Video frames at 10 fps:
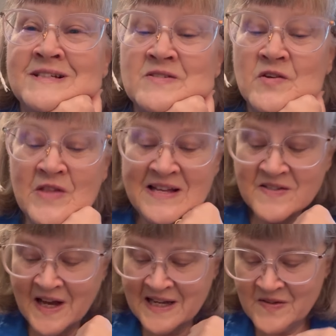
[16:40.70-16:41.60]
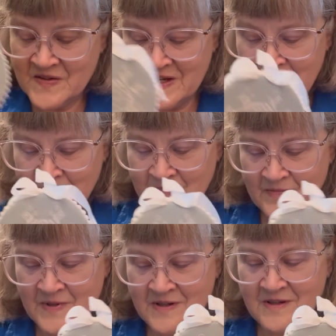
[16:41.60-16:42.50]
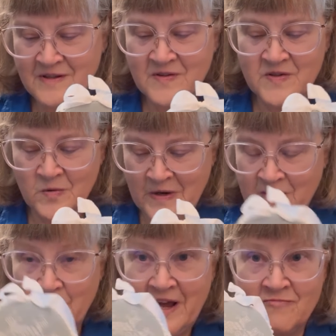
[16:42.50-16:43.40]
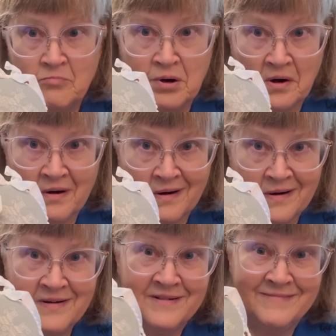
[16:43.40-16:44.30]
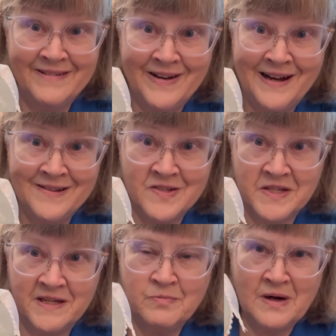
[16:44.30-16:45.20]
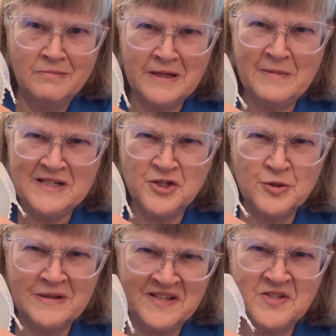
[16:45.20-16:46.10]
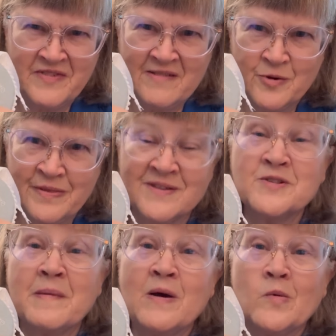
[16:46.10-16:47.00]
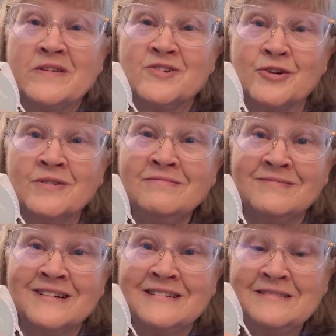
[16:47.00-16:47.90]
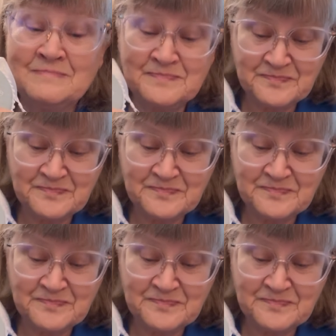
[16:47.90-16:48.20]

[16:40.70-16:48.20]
So that's Icy. All right, we have Burr and we have Icy, probably my two least favorite things about winter, right?